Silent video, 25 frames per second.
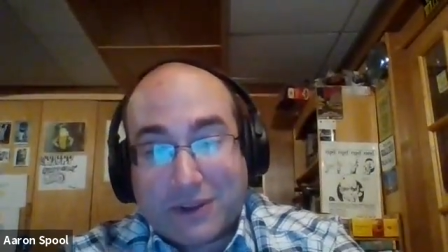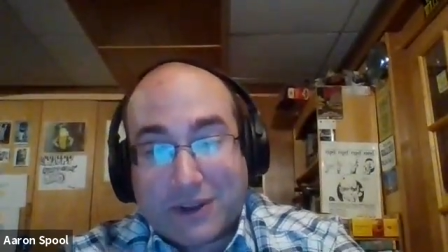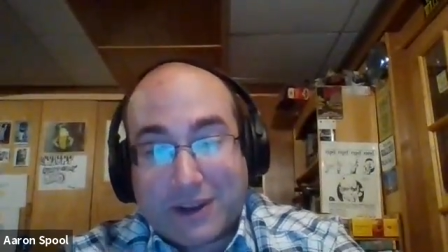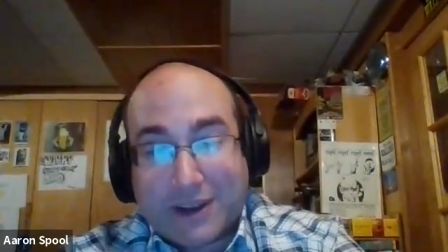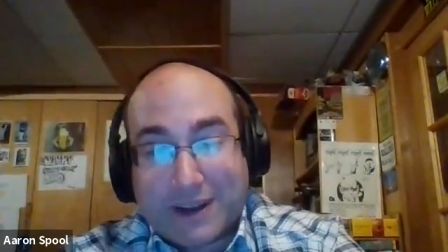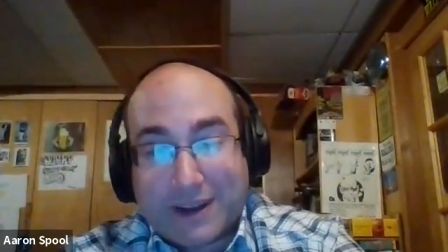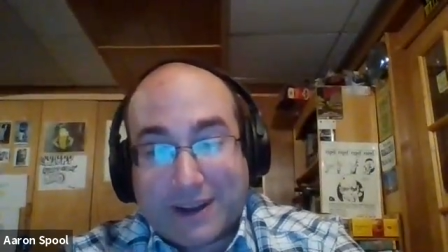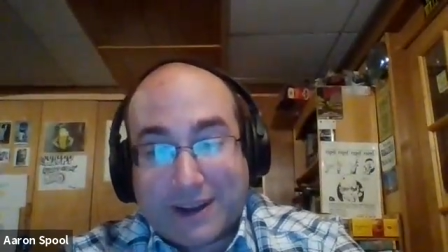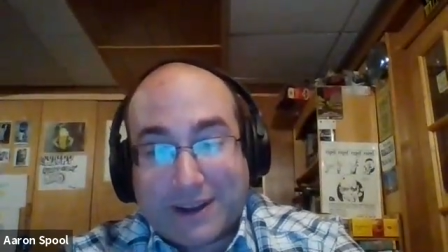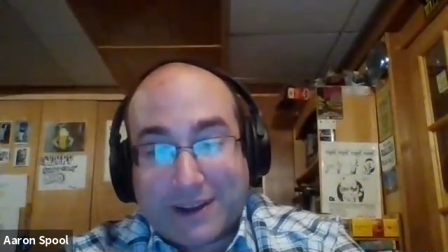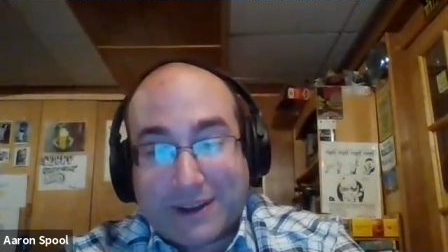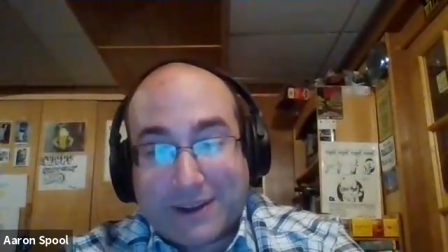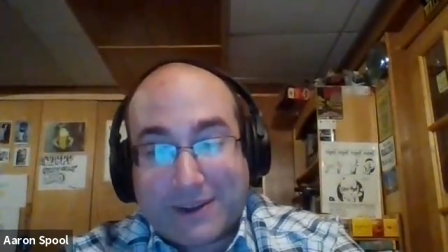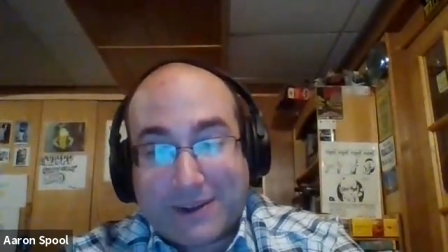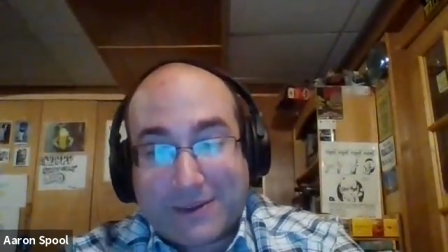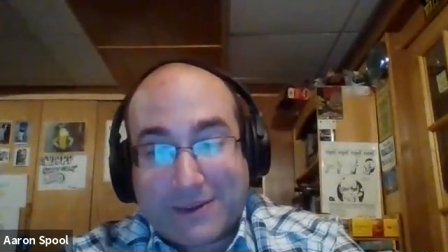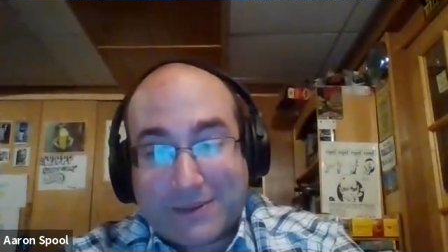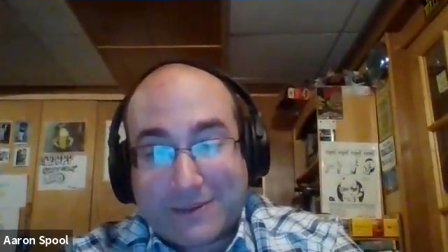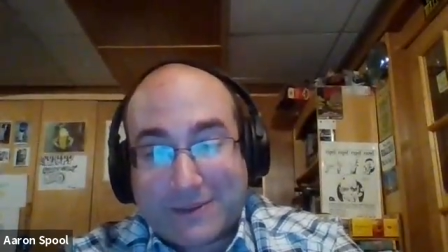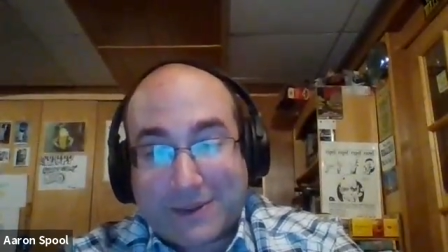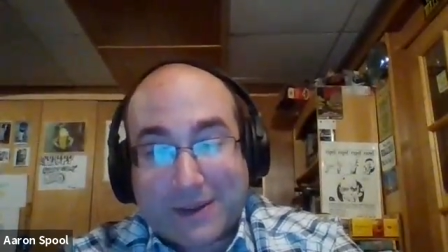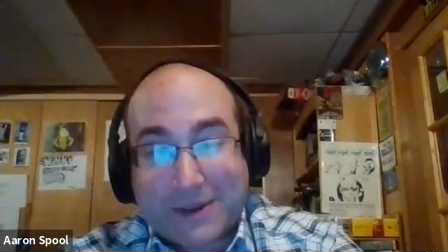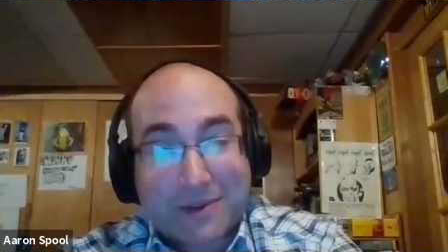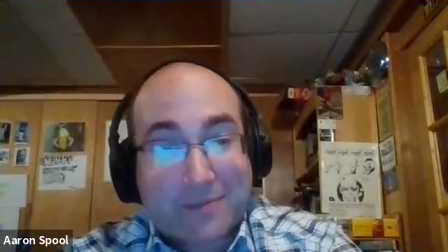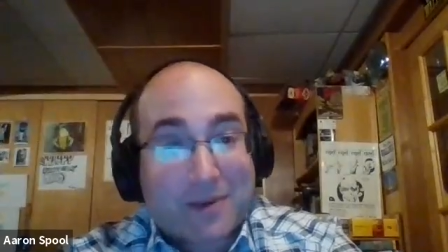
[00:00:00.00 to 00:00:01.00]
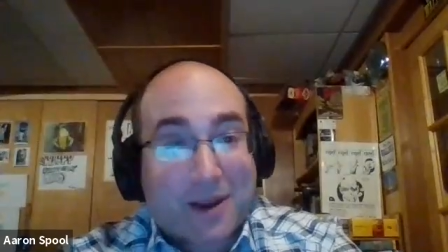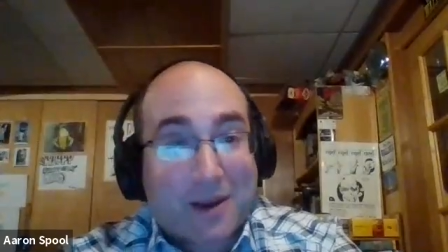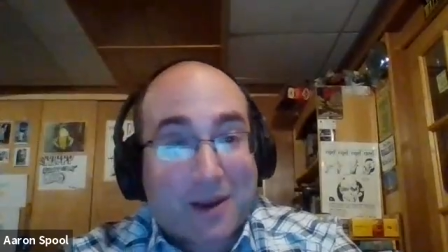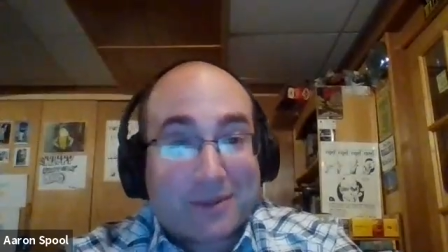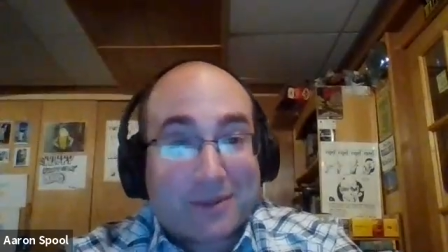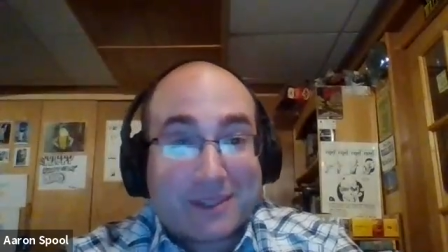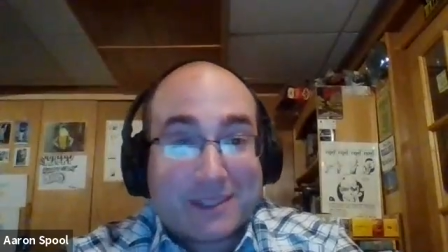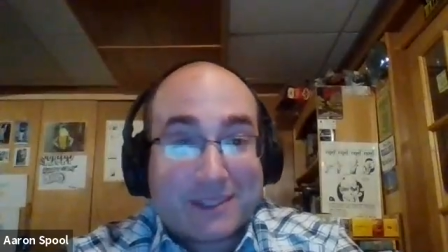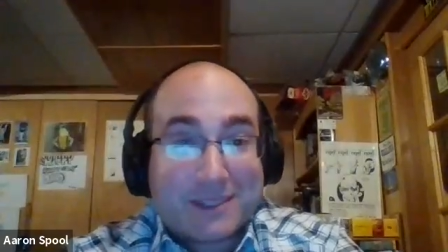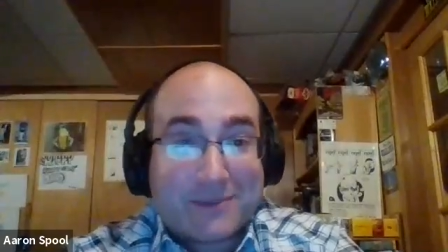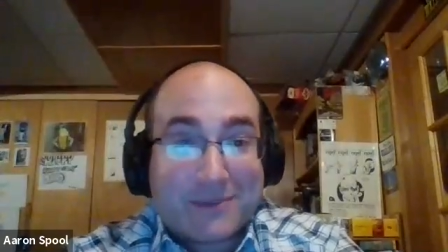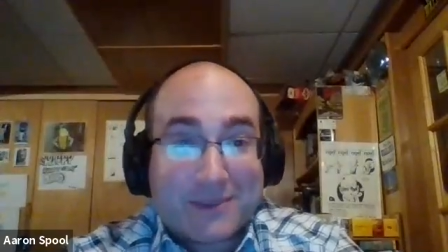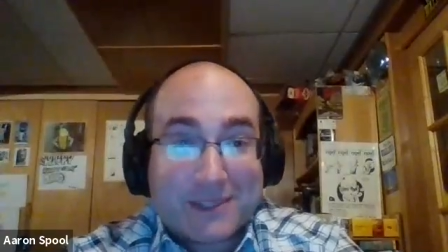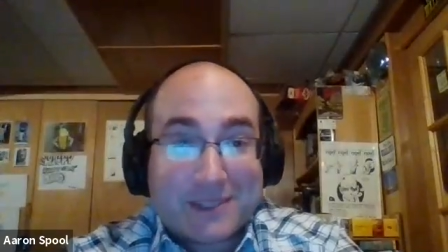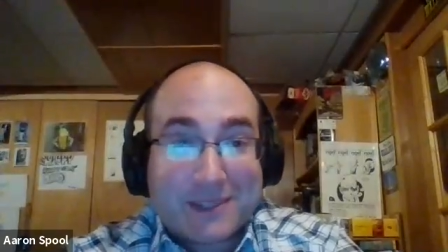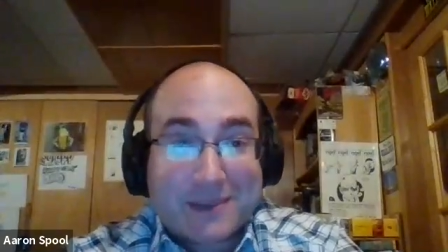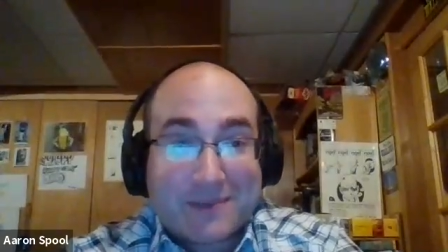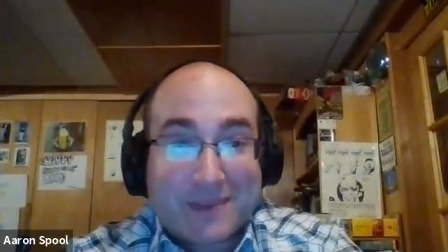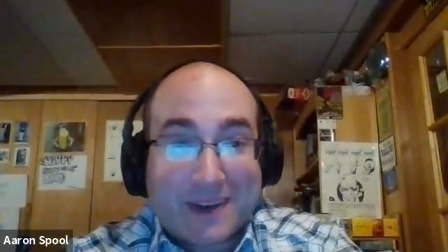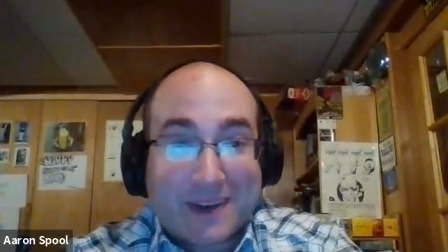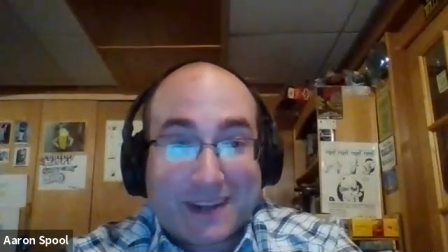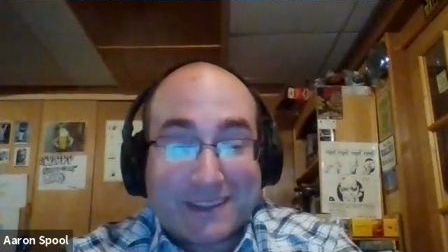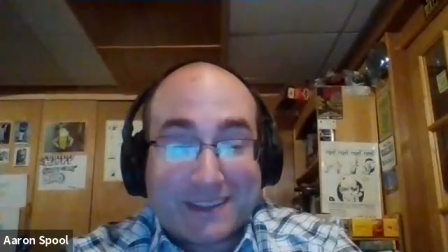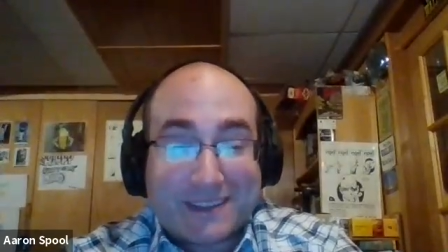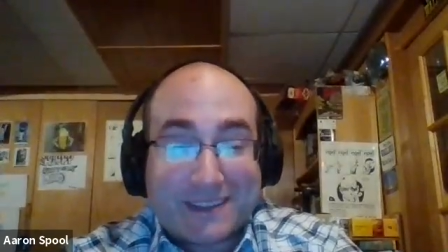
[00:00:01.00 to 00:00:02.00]
We talk probably at least once a
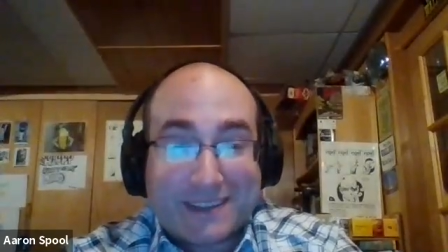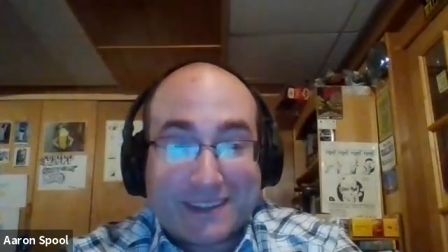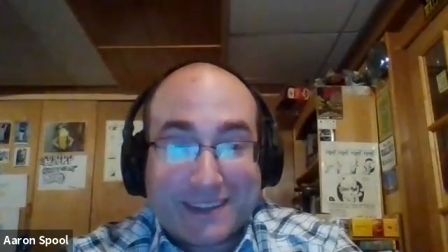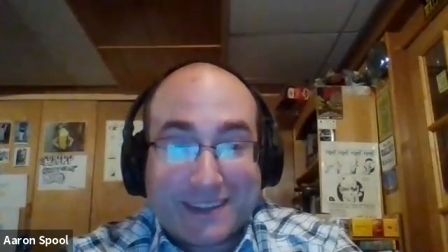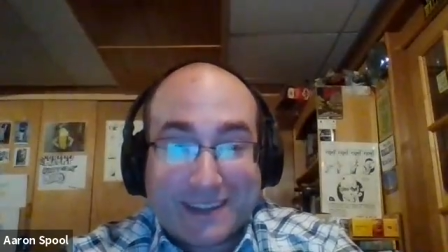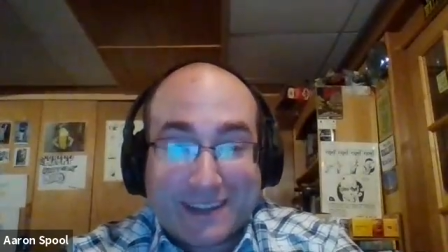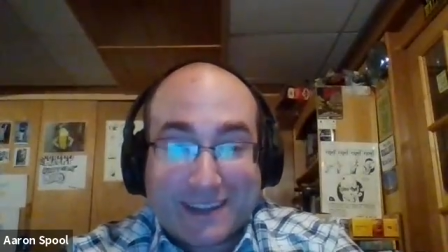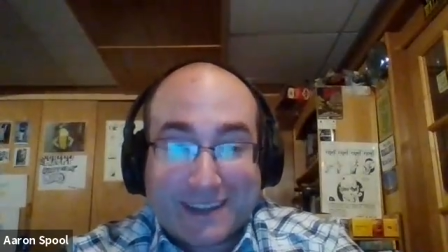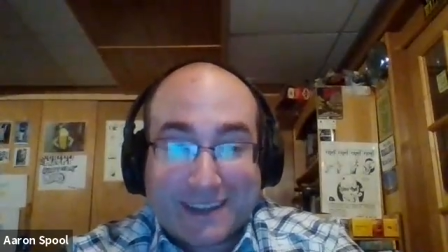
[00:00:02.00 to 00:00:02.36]
month.